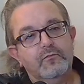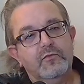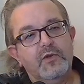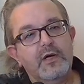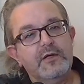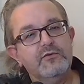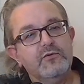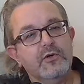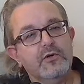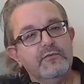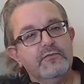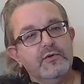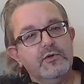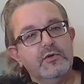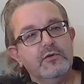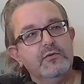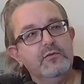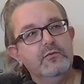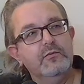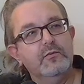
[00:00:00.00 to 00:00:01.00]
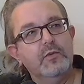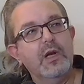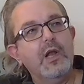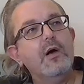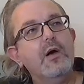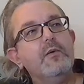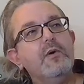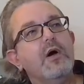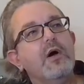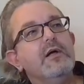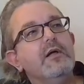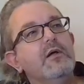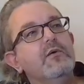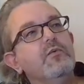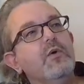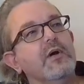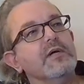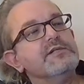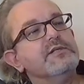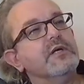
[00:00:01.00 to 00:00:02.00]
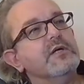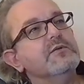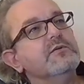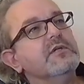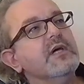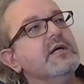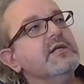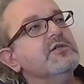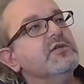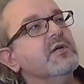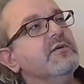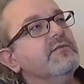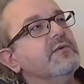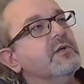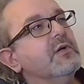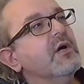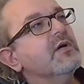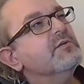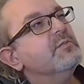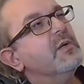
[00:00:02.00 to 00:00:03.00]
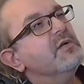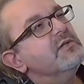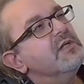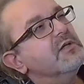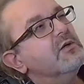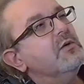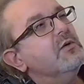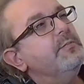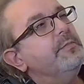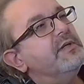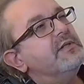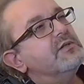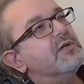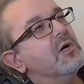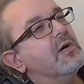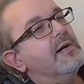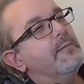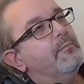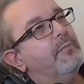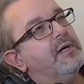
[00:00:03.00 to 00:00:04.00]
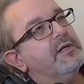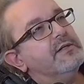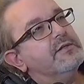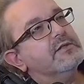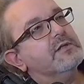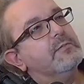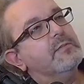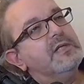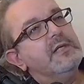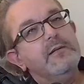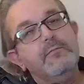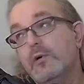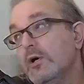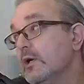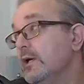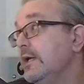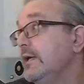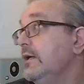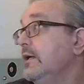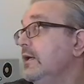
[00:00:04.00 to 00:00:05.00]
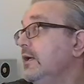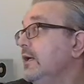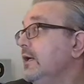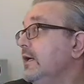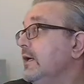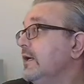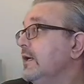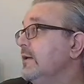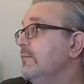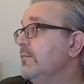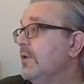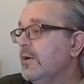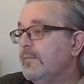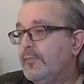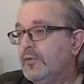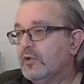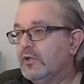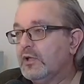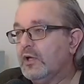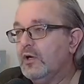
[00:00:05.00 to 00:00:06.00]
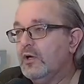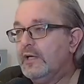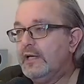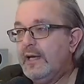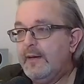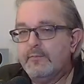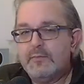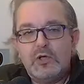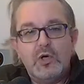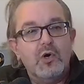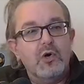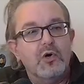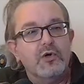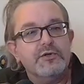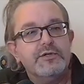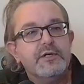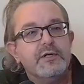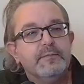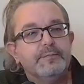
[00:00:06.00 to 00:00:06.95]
Deja vu. Well, right. So deja vu. I suppose it could be time based. I mean, in my book, I Am God.